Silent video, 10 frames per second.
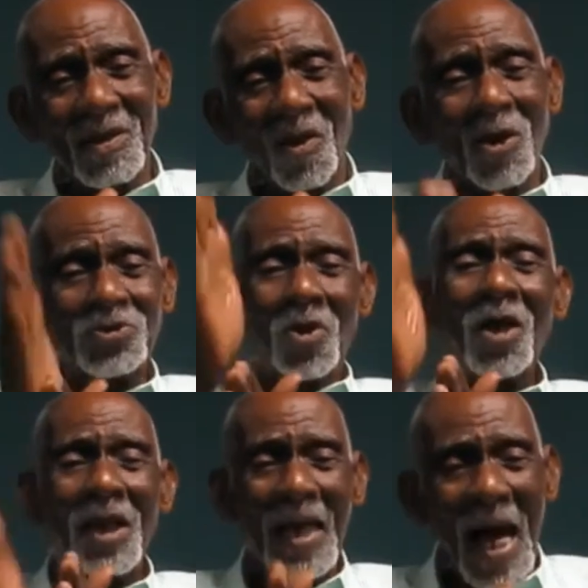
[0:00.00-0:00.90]
or draw
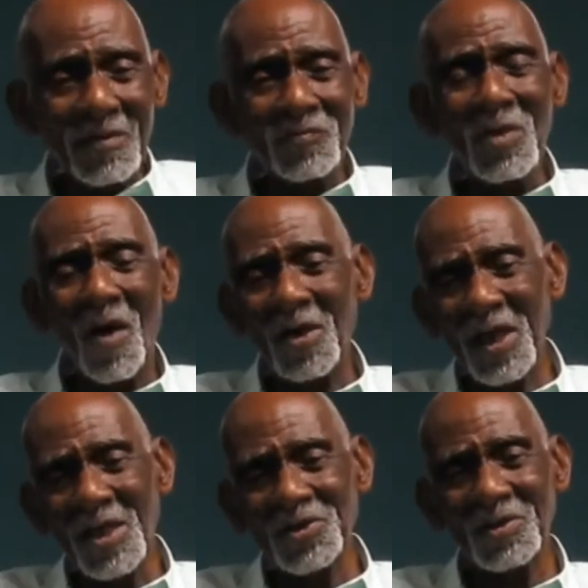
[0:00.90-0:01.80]
the line of
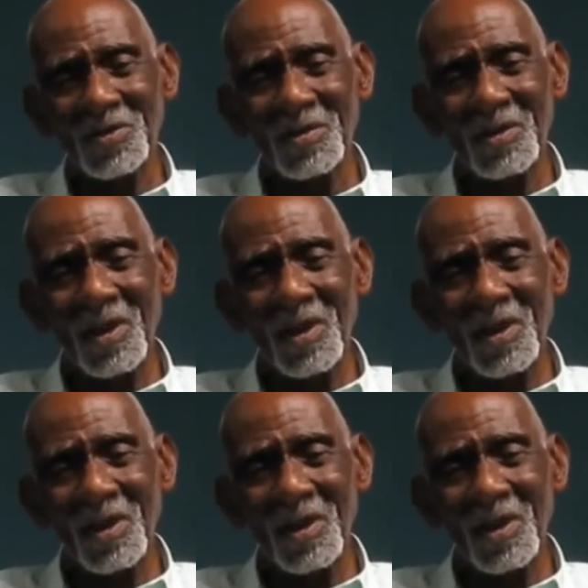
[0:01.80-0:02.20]
demarcation,